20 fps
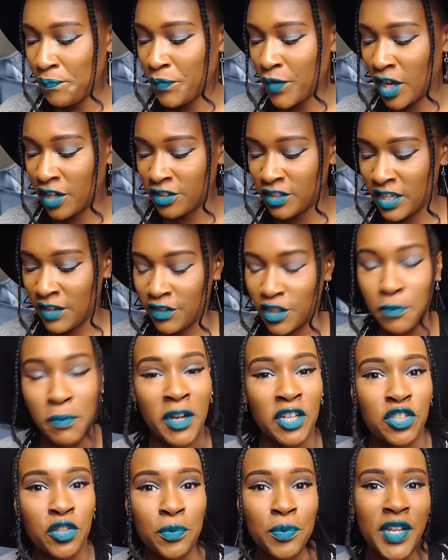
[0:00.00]
Y'all just have a
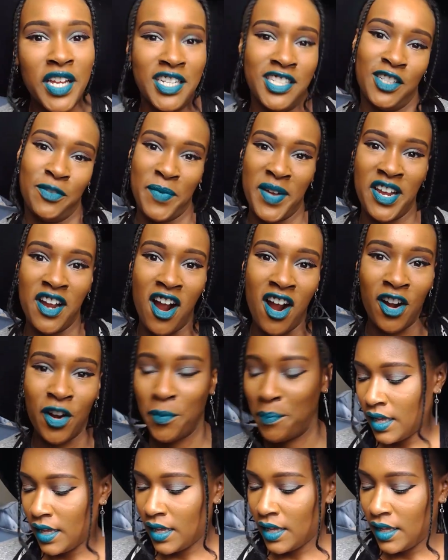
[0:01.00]
special place in my heart.